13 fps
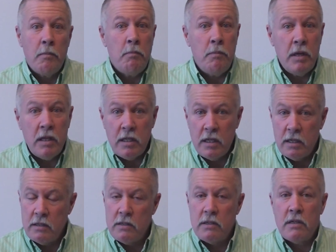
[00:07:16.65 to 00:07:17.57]

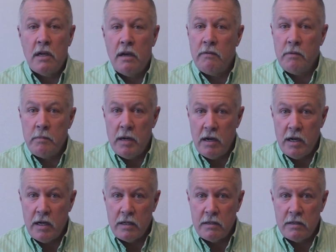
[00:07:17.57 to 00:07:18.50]
millions of
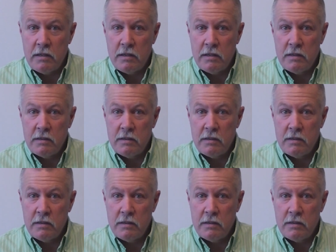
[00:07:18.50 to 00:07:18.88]
Americans.